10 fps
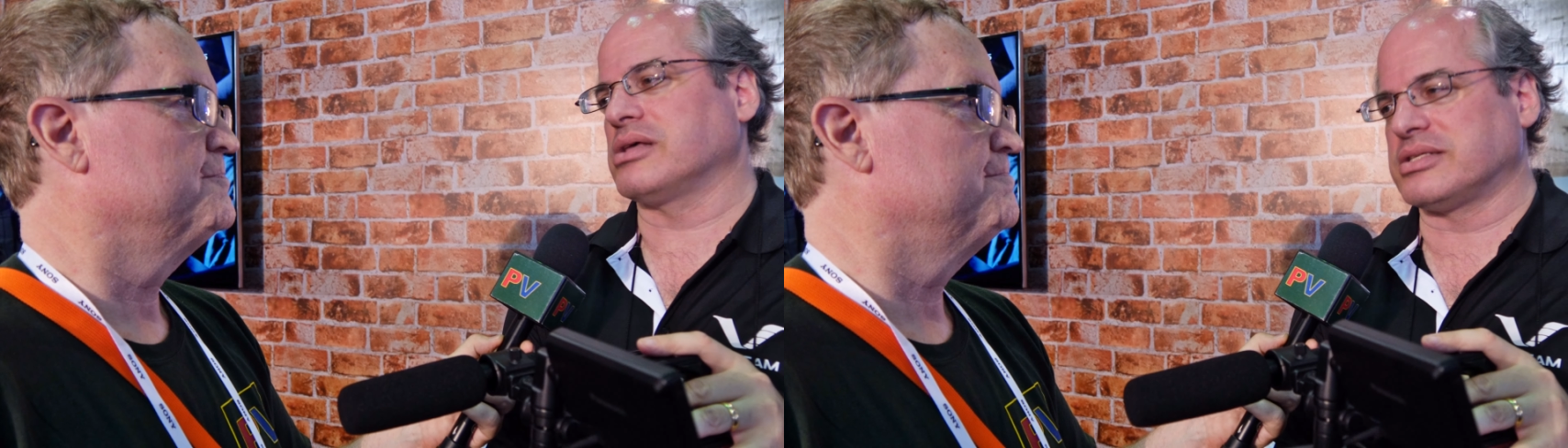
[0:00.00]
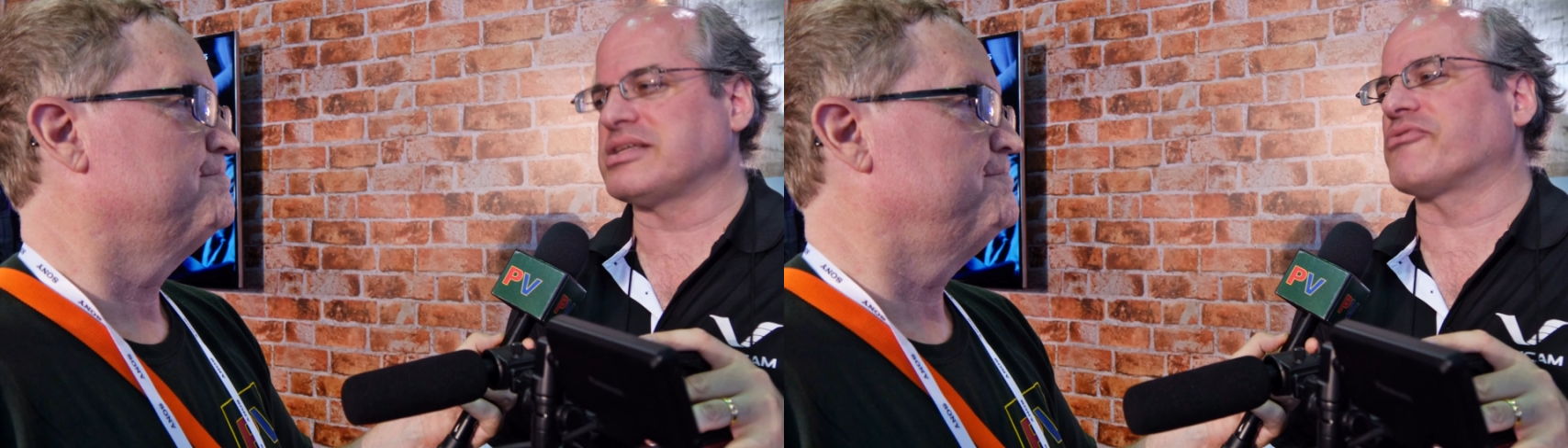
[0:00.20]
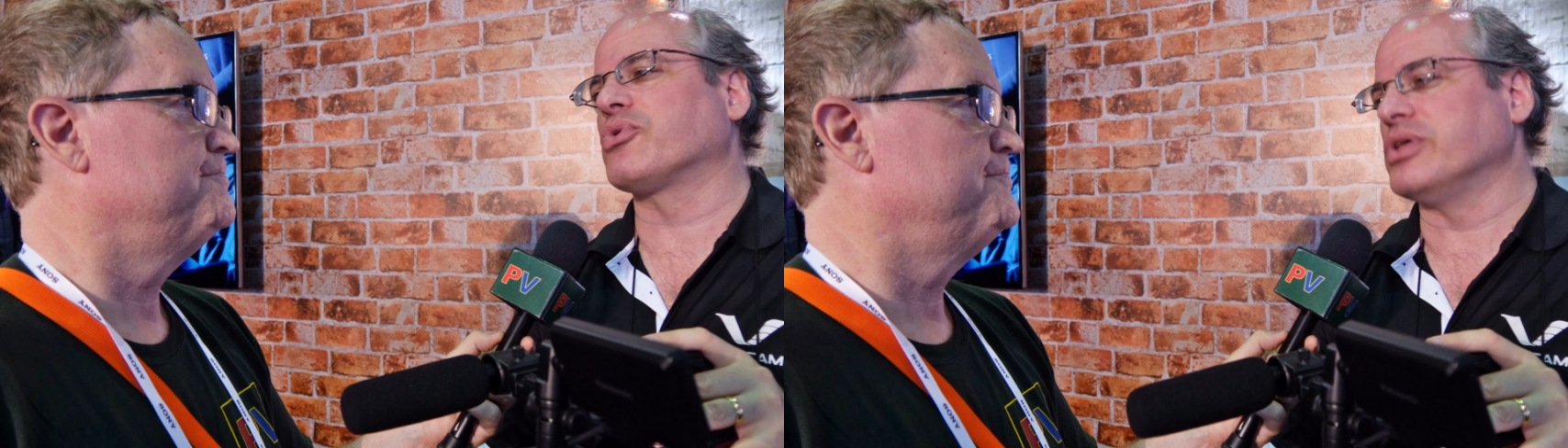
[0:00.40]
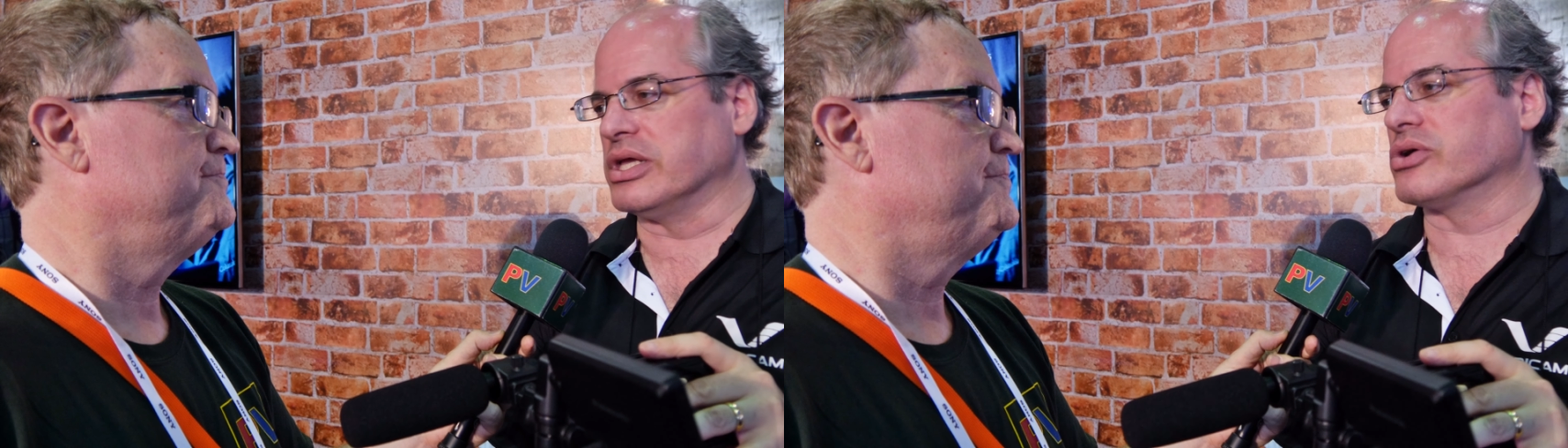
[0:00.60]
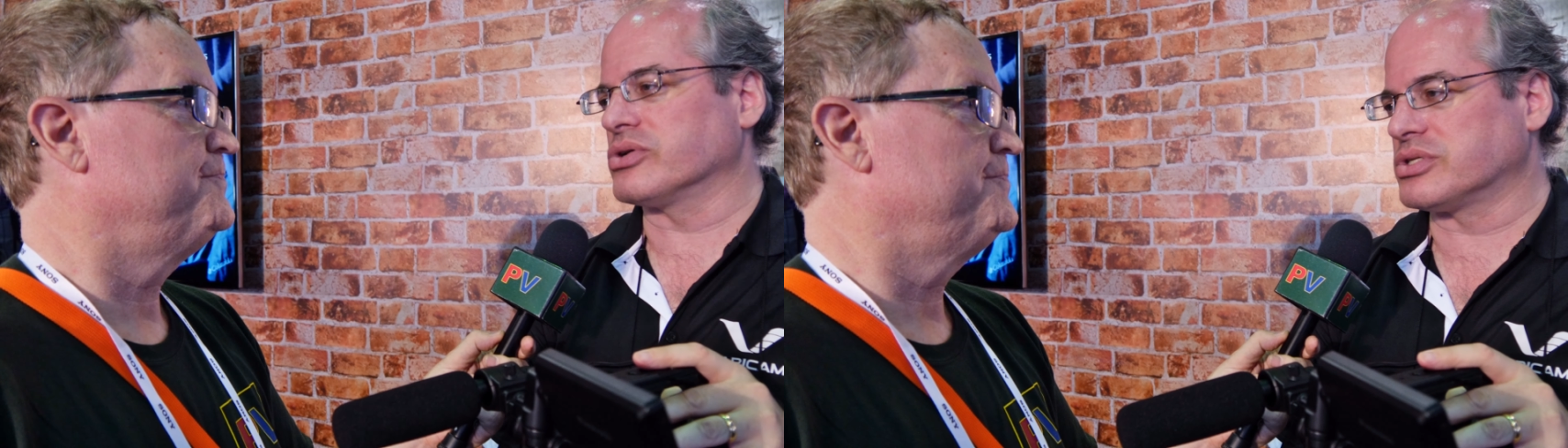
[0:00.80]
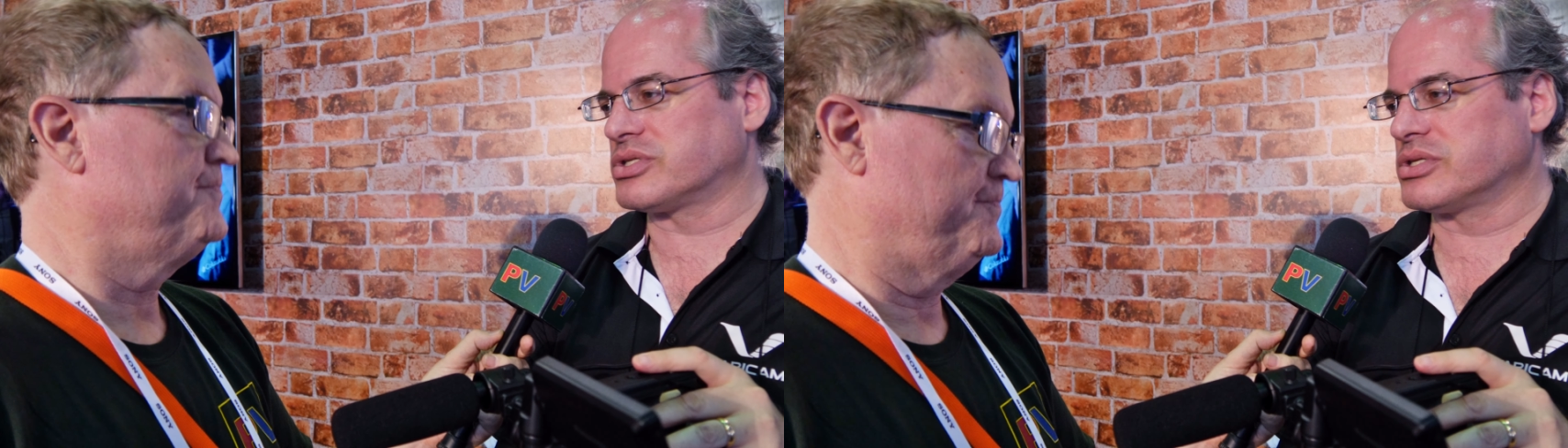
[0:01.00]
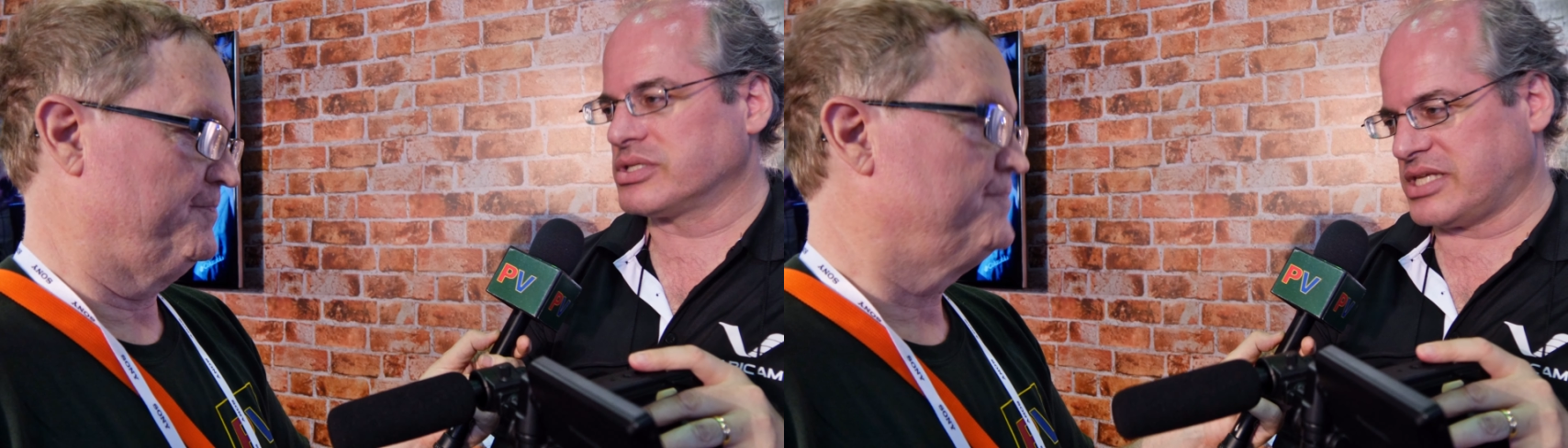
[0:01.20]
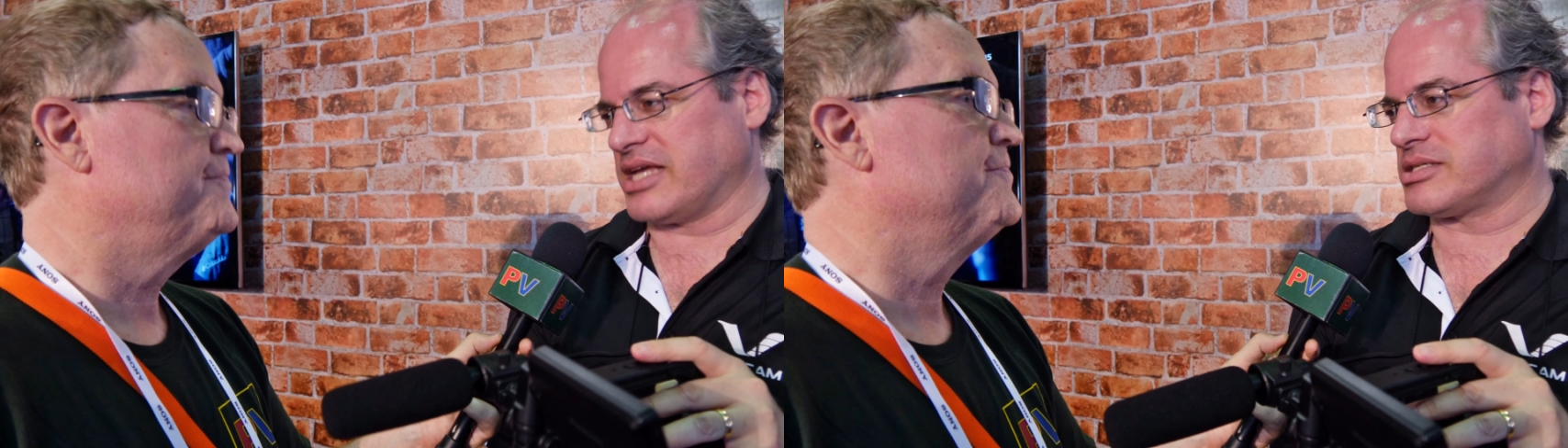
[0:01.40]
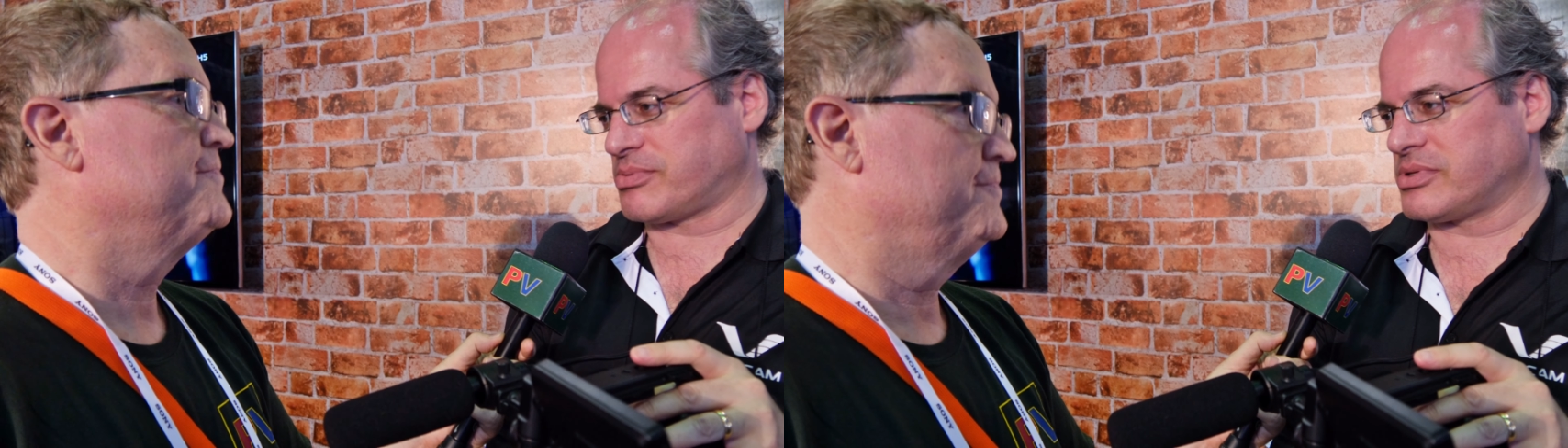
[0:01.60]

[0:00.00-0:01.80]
several years takes